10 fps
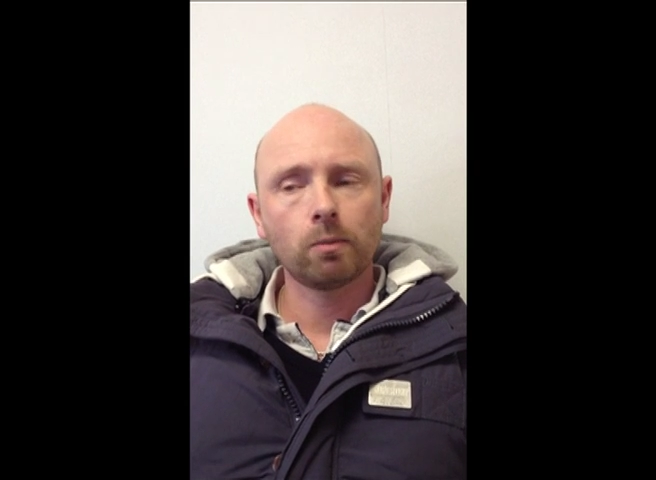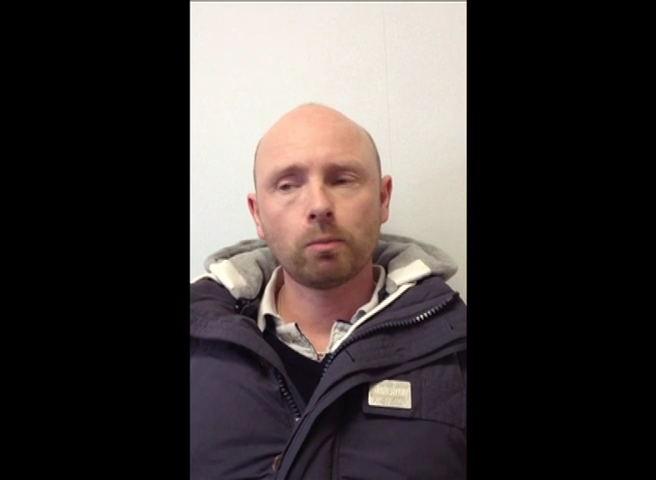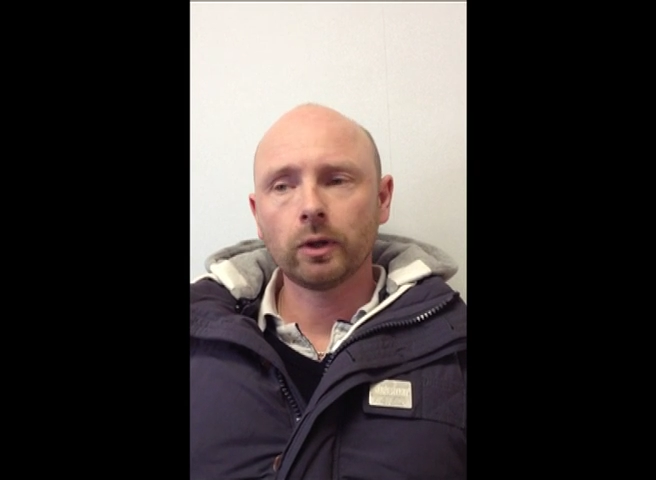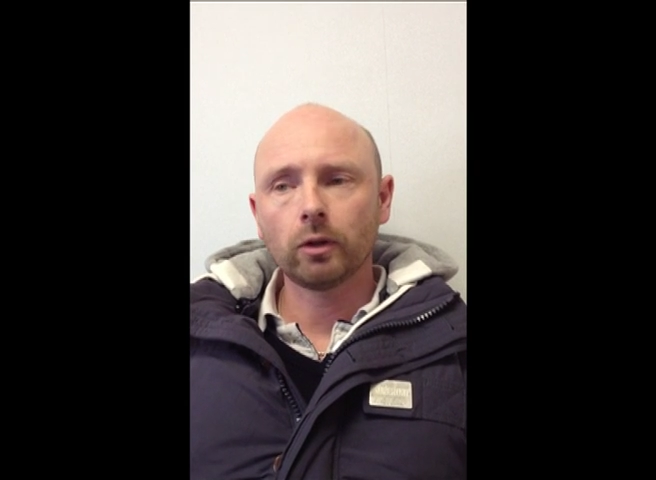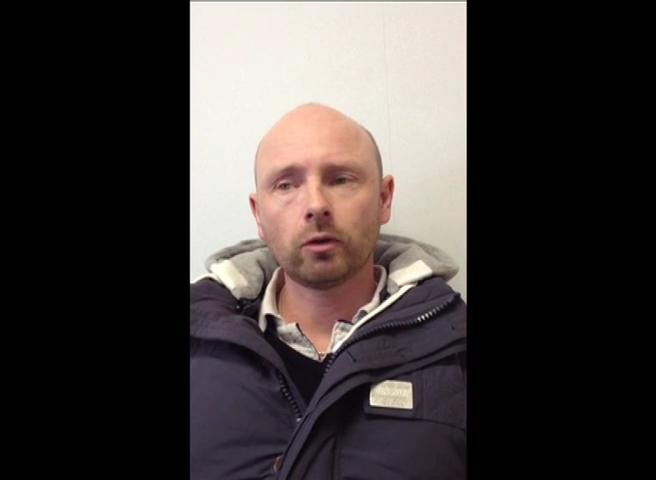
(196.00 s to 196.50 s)

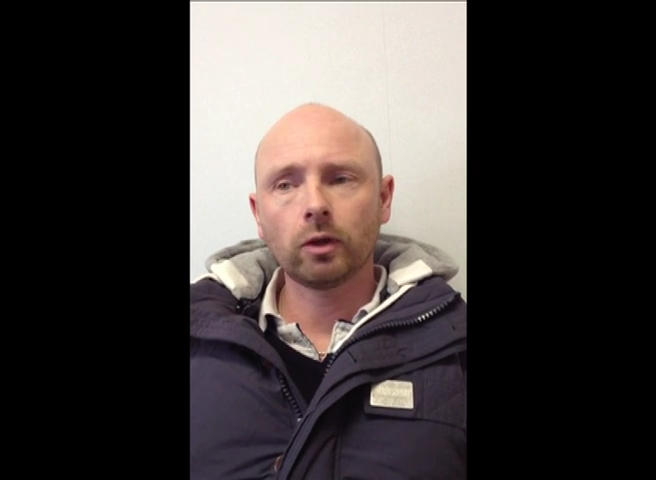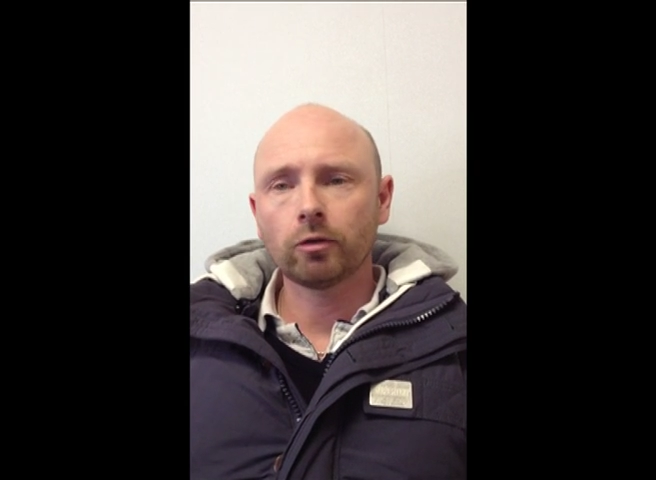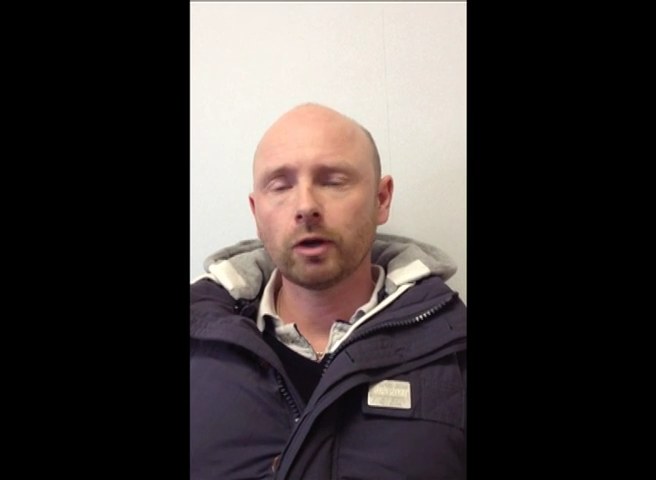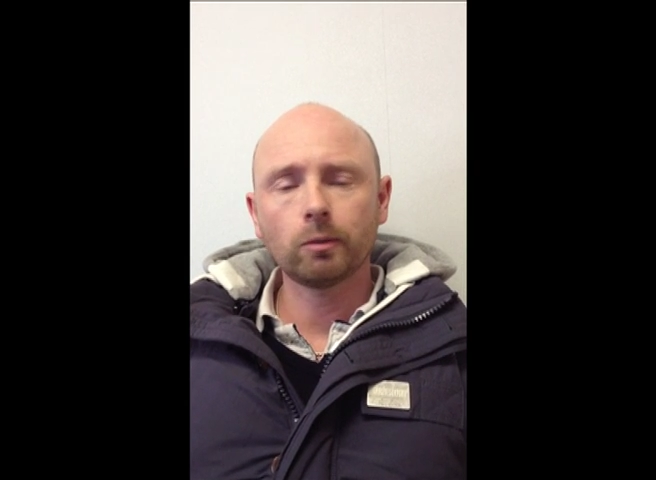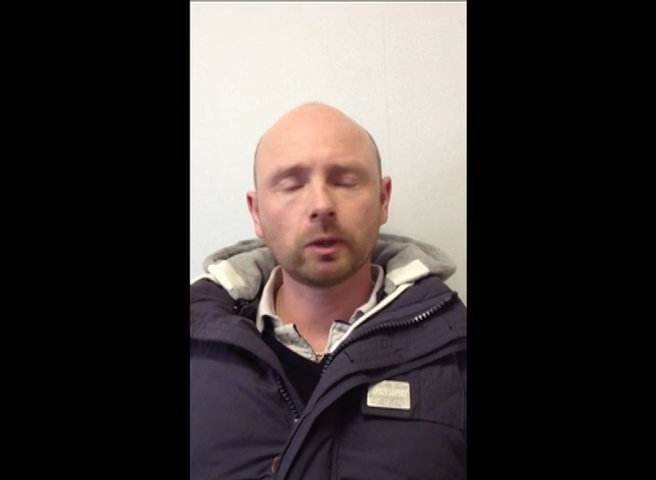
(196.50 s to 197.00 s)
But
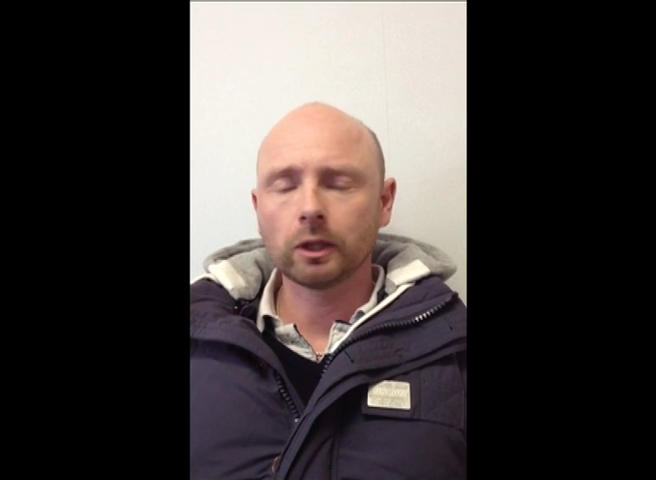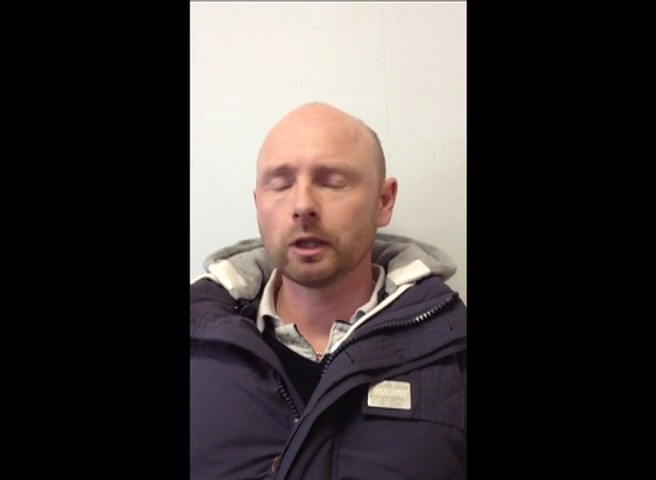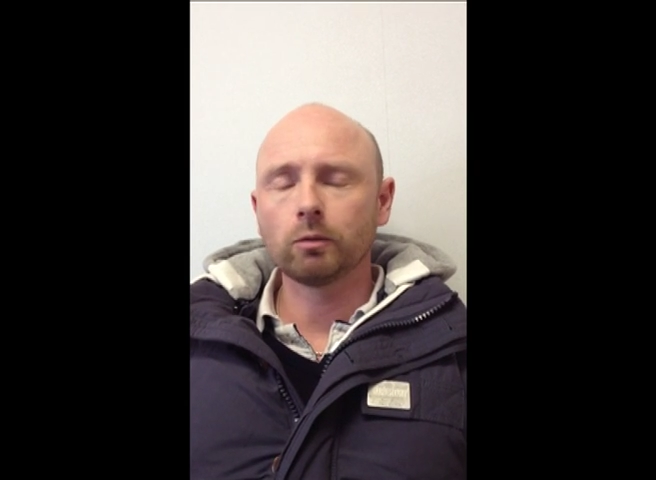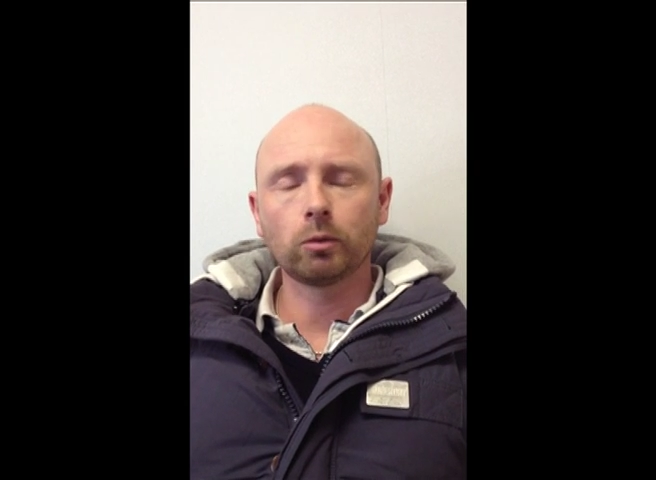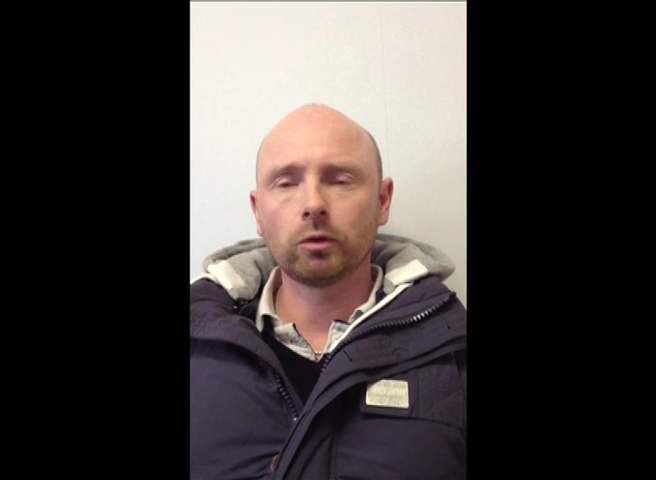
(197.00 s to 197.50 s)
family
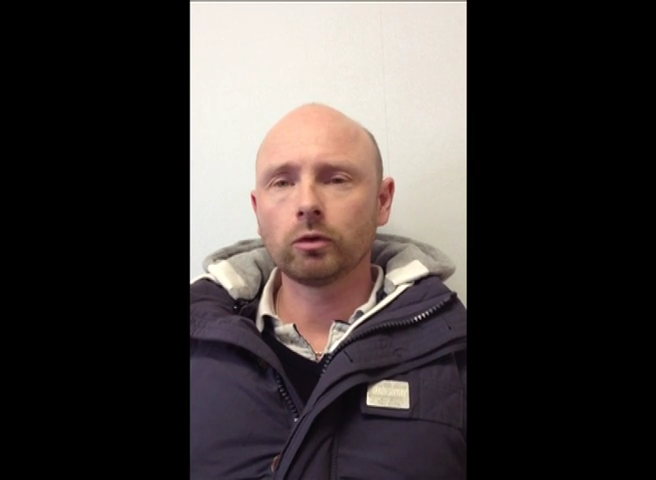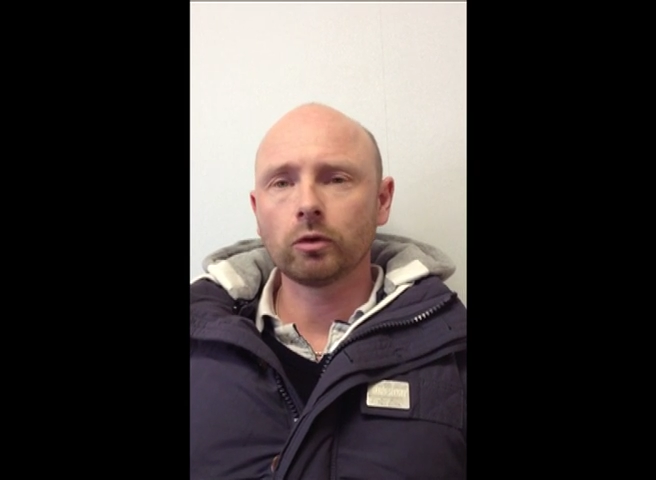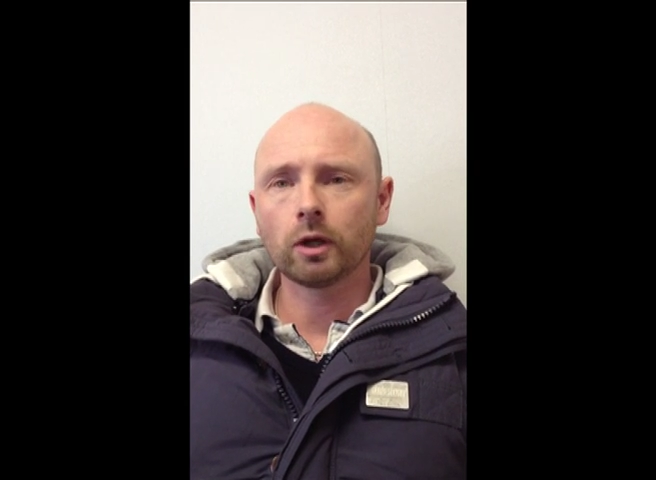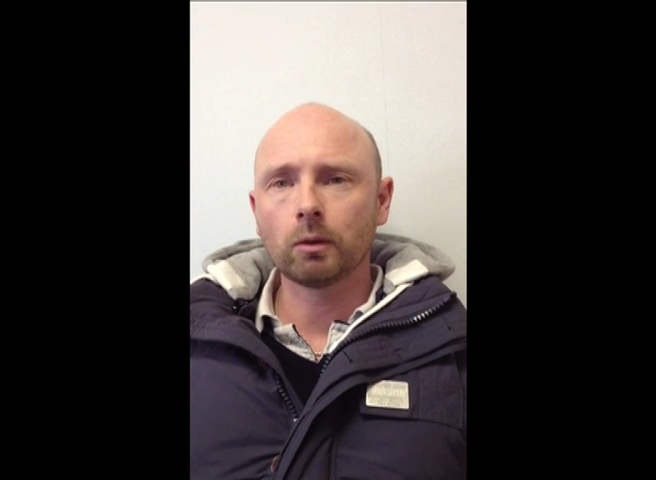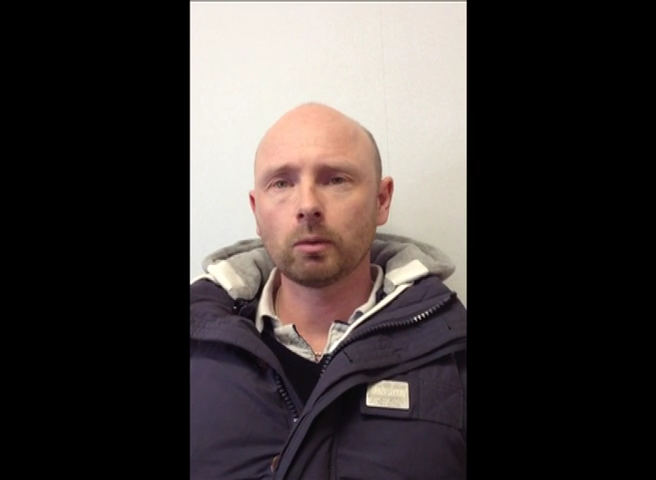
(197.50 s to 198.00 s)
life was just
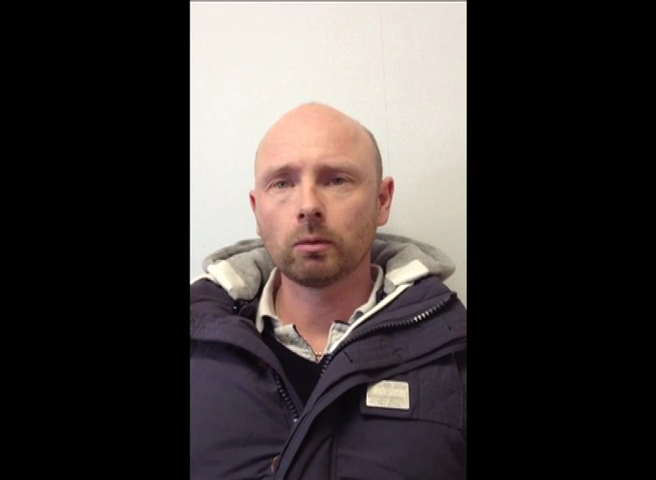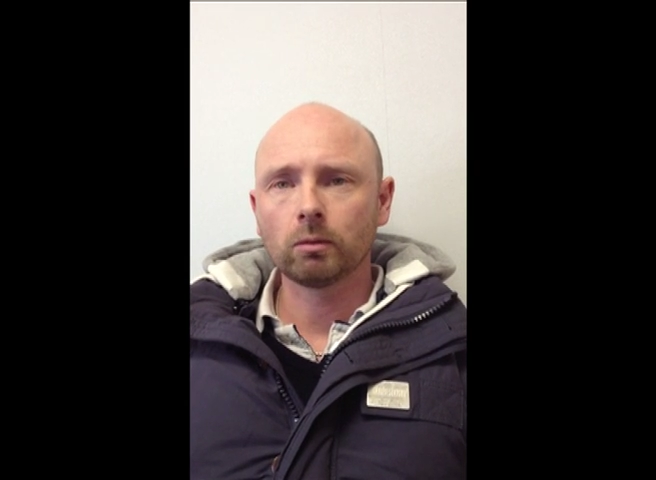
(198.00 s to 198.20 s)
terrible.